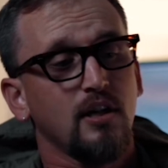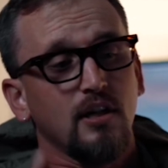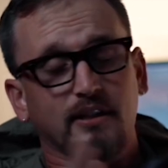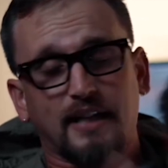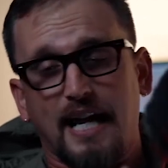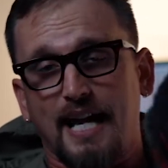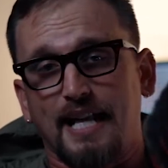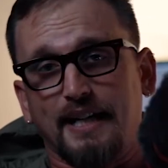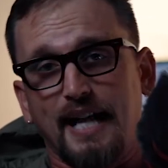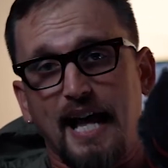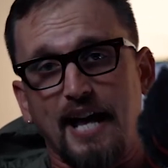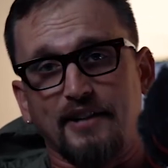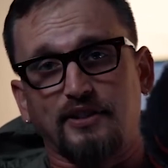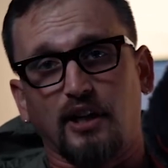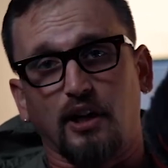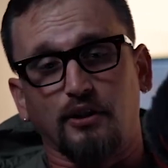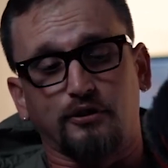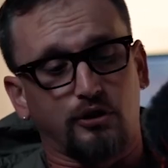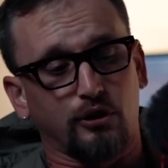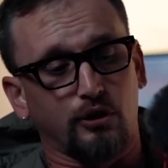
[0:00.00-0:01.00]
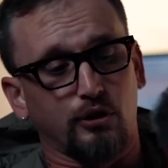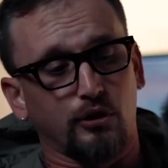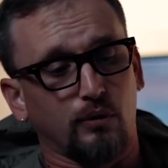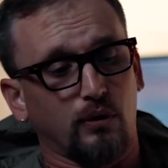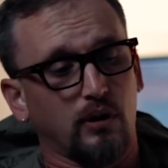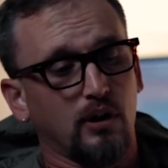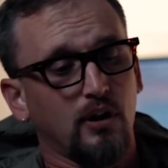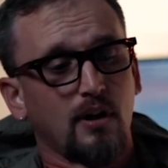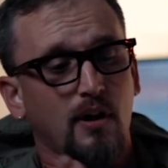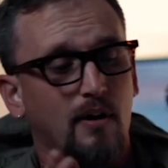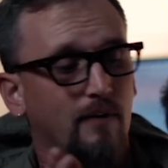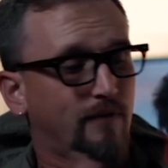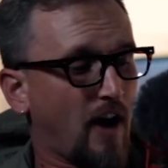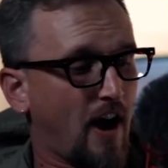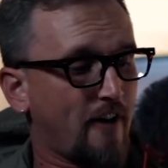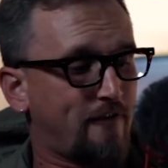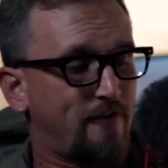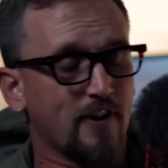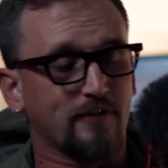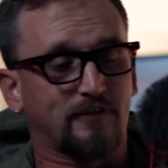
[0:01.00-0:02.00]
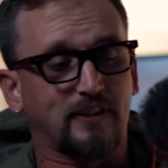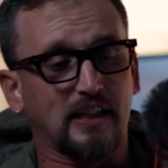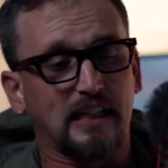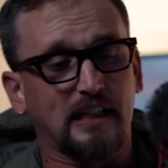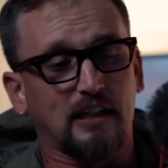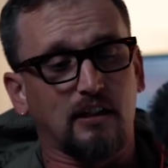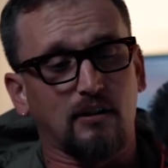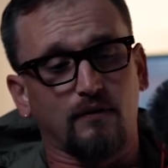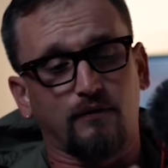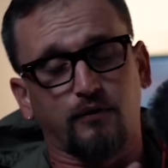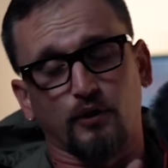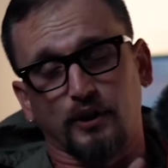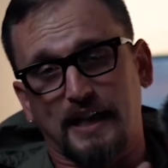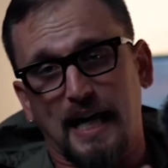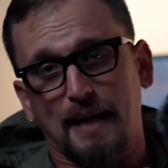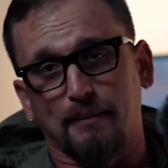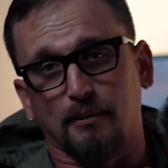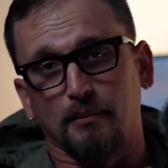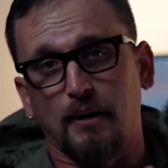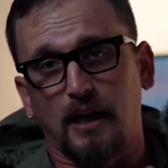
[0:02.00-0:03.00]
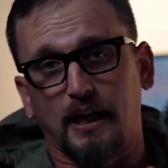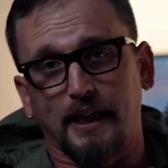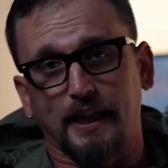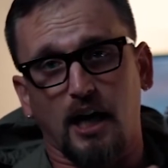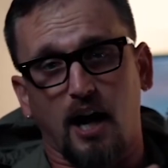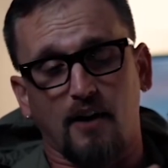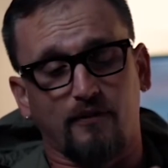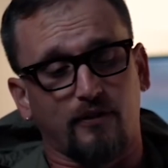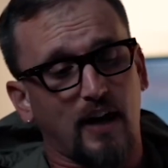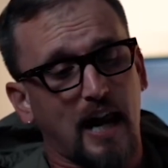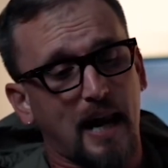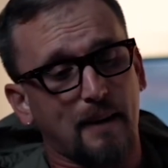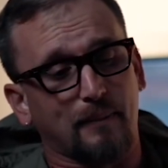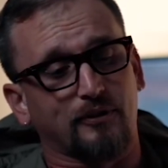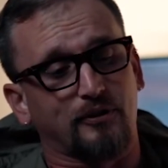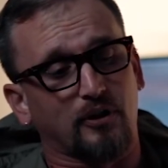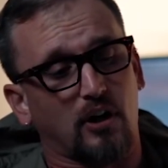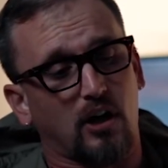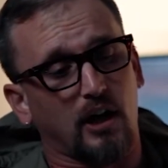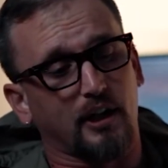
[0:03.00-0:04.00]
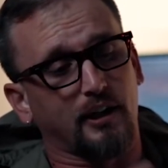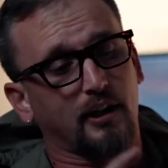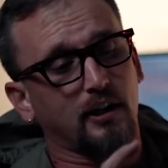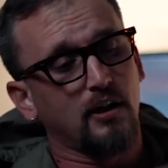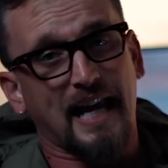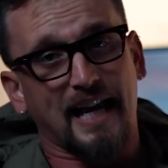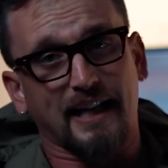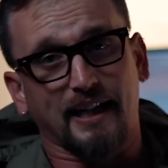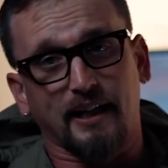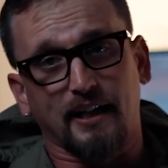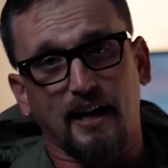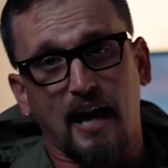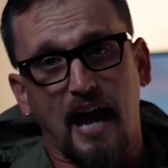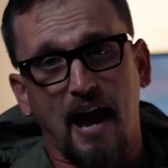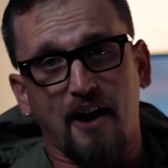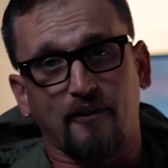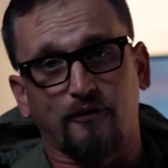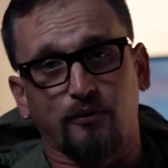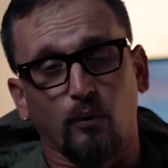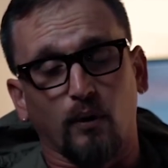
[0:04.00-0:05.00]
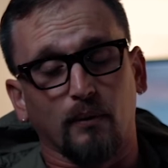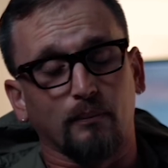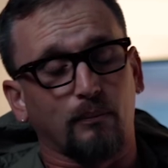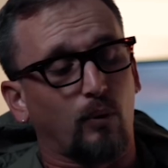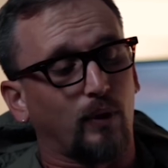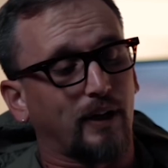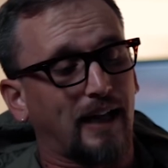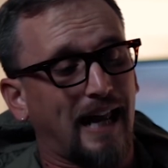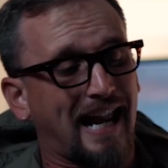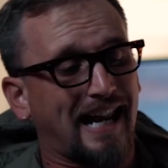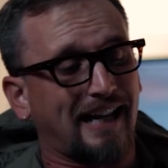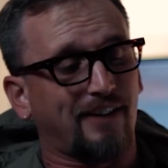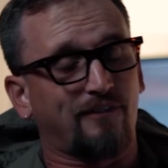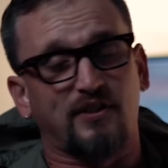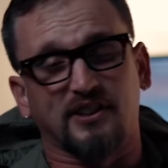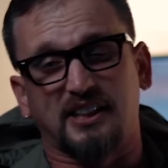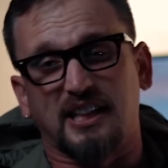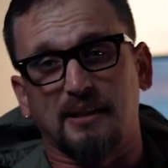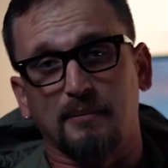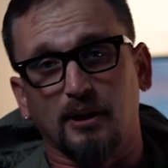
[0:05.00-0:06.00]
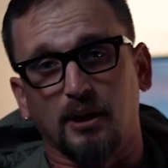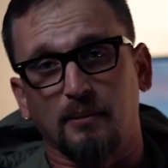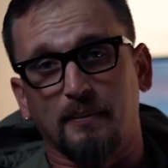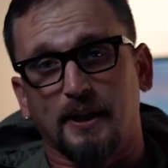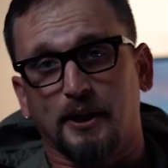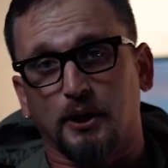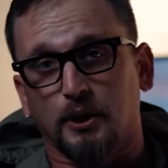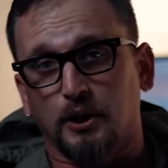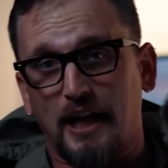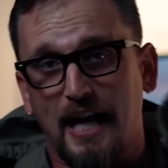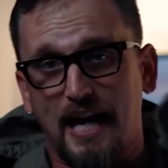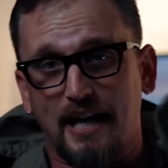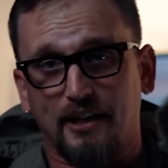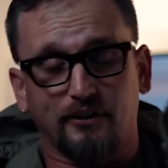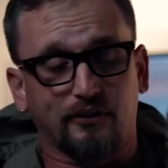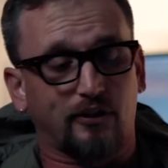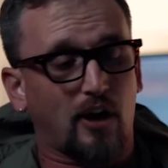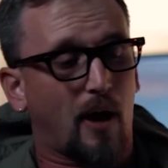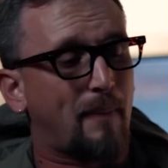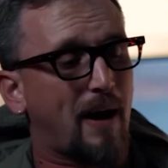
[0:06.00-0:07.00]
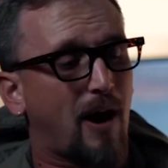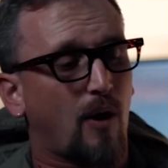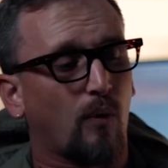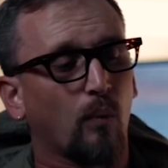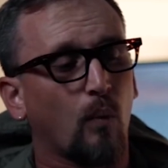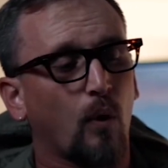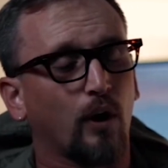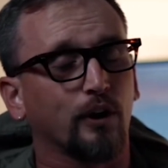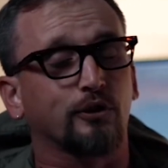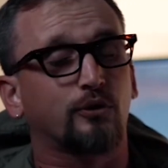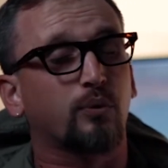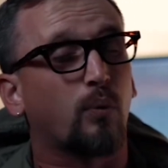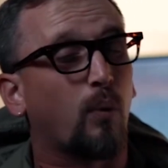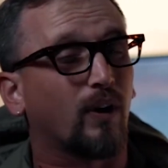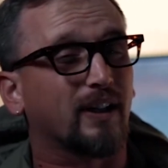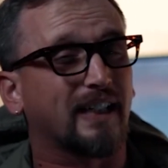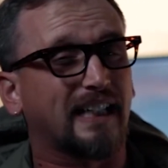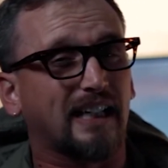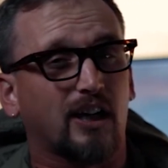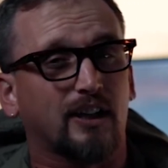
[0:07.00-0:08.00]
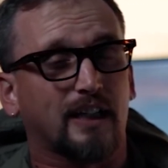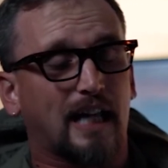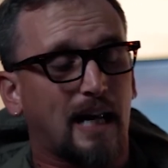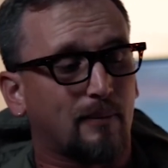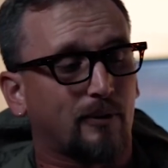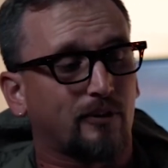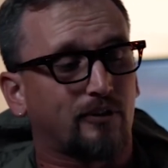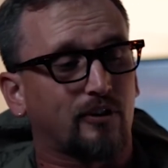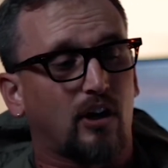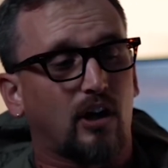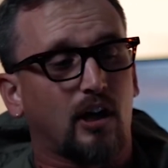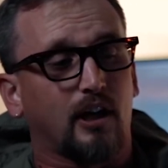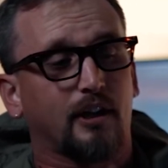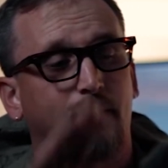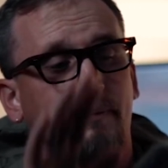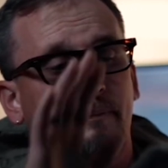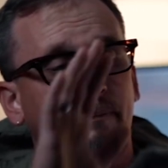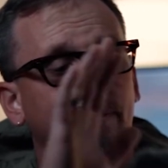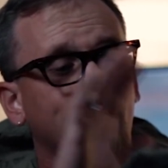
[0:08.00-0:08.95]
Canon SL2 550 for the camera body off of Amazon. Canon f1.8 50mm lens, about $120 on Amazon.